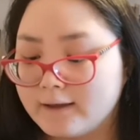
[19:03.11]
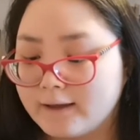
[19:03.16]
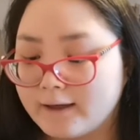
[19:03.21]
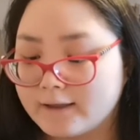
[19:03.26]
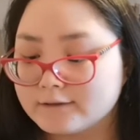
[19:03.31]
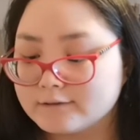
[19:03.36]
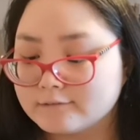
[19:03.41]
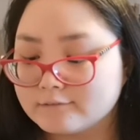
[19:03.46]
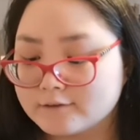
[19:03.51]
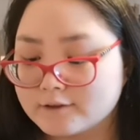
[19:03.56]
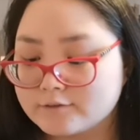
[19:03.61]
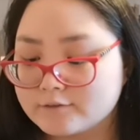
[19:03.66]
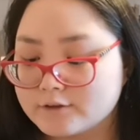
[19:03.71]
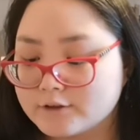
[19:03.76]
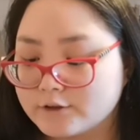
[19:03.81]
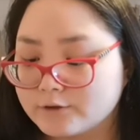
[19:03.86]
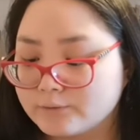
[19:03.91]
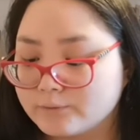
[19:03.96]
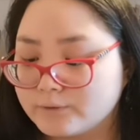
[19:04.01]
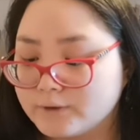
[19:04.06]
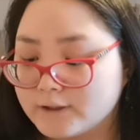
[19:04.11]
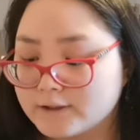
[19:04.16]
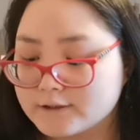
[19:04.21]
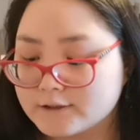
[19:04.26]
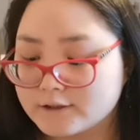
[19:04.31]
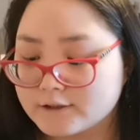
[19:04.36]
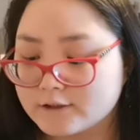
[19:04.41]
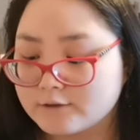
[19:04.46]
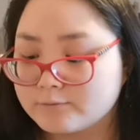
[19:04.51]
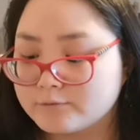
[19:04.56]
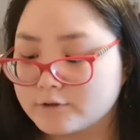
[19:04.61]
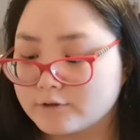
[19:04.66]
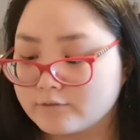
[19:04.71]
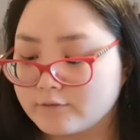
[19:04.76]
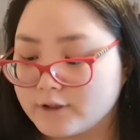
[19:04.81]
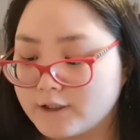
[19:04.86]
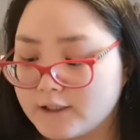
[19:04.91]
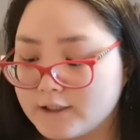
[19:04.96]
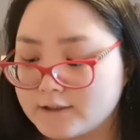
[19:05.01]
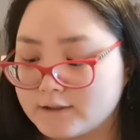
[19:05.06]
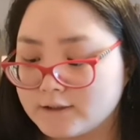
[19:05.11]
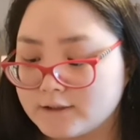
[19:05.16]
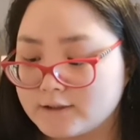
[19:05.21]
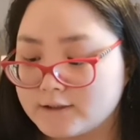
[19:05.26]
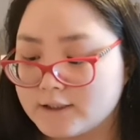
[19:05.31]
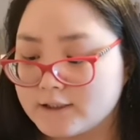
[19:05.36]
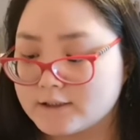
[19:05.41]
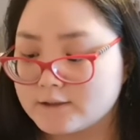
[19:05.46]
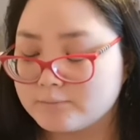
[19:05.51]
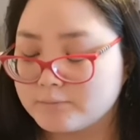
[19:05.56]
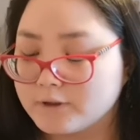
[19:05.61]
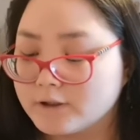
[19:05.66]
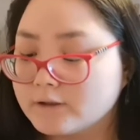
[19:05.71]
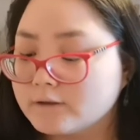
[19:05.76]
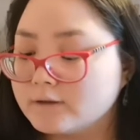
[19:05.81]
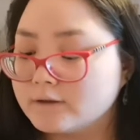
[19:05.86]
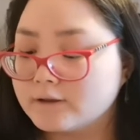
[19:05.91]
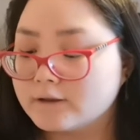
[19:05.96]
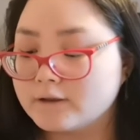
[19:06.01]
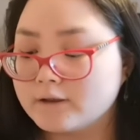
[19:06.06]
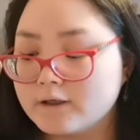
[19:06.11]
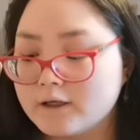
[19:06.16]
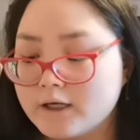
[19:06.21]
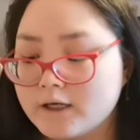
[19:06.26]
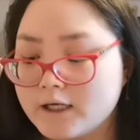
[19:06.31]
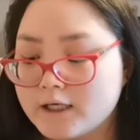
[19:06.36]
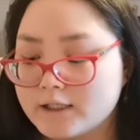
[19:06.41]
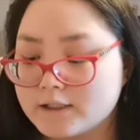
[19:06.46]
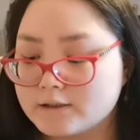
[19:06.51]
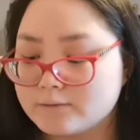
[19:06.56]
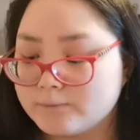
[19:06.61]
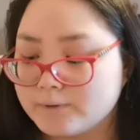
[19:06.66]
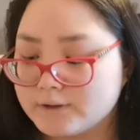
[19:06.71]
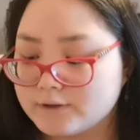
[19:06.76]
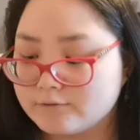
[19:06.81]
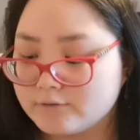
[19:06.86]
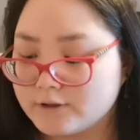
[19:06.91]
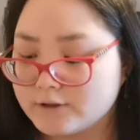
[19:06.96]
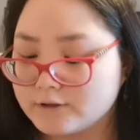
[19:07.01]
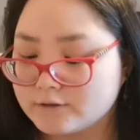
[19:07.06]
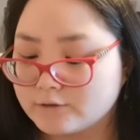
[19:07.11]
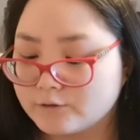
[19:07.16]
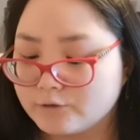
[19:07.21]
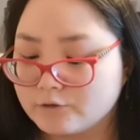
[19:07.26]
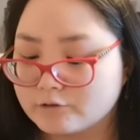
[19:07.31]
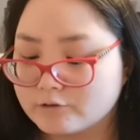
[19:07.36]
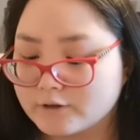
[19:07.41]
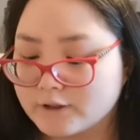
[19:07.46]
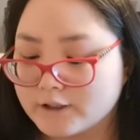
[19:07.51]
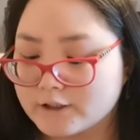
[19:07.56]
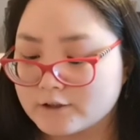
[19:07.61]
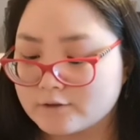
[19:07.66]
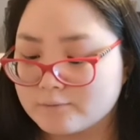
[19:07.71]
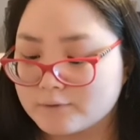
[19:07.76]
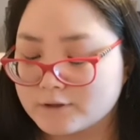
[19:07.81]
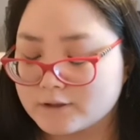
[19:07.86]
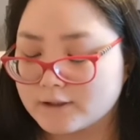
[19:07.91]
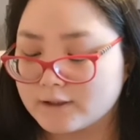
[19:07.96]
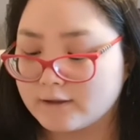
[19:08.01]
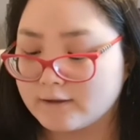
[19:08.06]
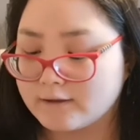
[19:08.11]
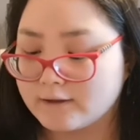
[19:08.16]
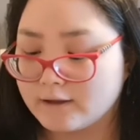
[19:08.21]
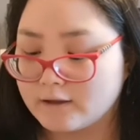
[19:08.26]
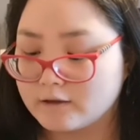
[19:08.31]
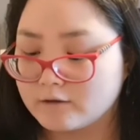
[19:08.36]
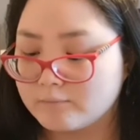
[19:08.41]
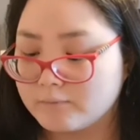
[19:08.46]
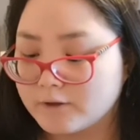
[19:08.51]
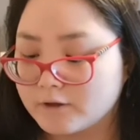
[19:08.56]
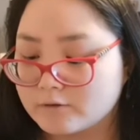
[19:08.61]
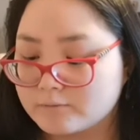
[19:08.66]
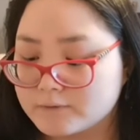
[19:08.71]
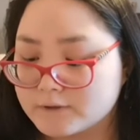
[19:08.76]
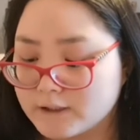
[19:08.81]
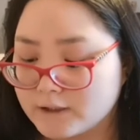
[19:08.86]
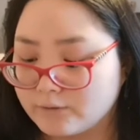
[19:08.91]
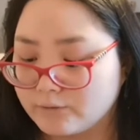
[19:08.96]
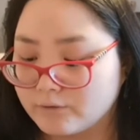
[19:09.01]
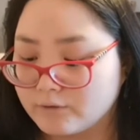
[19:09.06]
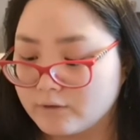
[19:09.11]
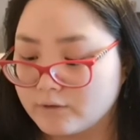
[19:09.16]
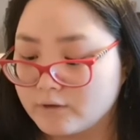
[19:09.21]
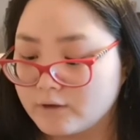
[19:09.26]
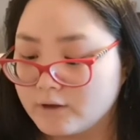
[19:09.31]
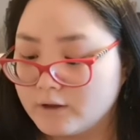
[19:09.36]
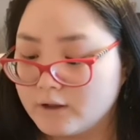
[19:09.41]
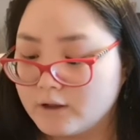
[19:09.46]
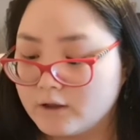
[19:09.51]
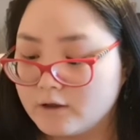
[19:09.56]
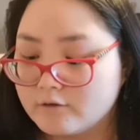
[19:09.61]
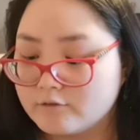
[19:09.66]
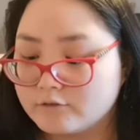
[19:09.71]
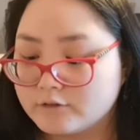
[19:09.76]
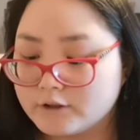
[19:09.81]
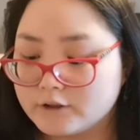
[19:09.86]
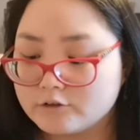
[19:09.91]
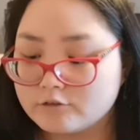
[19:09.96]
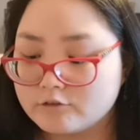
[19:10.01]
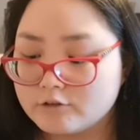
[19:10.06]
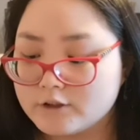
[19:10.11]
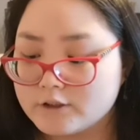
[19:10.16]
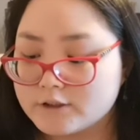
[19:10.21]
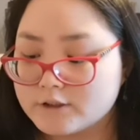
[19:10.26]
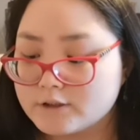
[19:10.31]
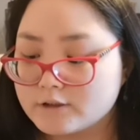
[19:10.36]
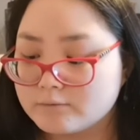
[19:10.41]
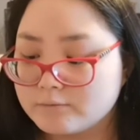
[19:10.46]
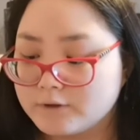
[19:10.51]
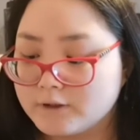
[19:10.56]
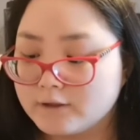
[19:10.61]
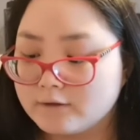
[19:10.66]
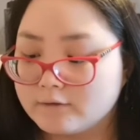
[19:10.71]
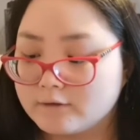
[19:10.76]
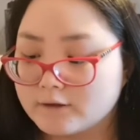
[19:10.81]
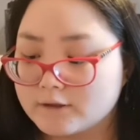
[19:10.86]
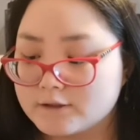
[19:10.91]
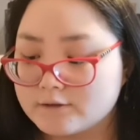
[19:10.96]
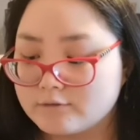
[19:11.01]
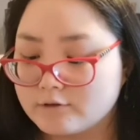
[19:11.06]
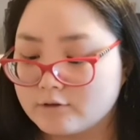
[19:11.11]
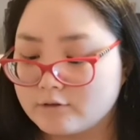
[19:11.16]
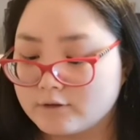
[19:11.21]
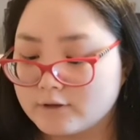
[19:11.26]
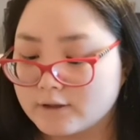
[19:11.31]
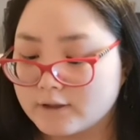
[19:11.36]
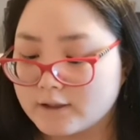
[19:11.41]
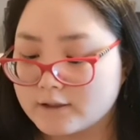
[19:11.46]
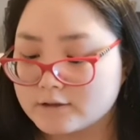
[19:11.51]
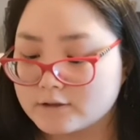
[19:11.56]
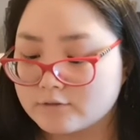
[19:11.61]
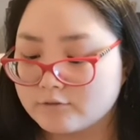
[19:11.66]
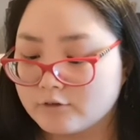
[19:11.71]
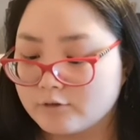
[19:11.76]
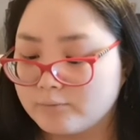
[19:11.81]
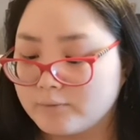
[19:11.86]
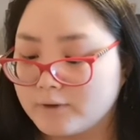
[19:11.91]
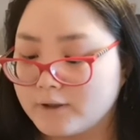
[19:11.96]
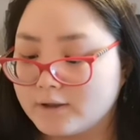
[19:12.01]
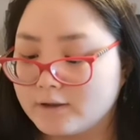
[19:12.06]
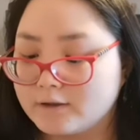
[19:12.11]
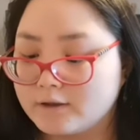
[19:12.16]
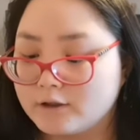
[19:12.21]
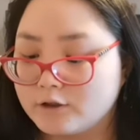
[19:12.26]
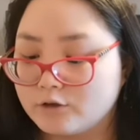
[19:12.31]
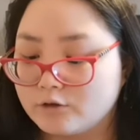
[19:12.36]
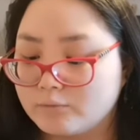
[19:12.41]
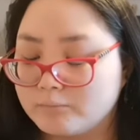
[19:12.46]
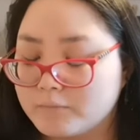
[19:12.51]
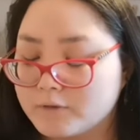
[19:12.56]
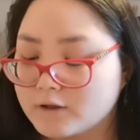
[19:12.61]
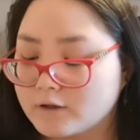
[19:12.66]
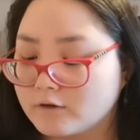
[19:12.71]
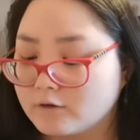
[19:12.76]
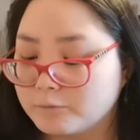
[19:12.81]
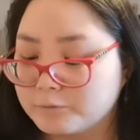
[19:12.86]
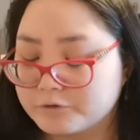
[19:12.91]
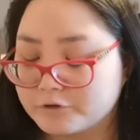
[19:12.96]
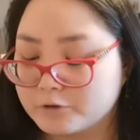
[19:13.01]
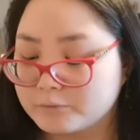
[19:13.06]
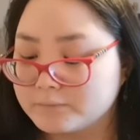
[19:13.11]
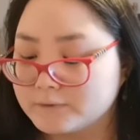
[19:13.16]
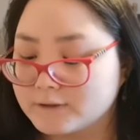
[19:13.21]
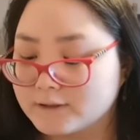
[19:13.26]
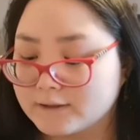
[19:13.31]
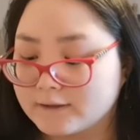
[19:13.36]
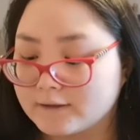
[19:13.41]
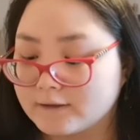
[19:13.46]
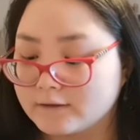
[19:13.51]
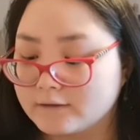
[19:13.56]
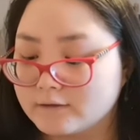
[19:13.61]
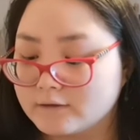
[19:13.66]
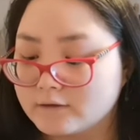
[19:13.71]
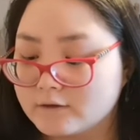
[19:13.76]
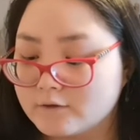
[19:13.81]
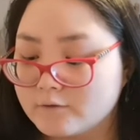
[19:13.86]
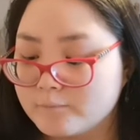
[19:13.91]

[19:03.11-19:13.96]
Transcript: Astra lives in the low-deck slums of the HSS Matilda, a space vessel organised much like the antebellum South. For generations, Matilda has ferried the last of humanity to a mythical promised land.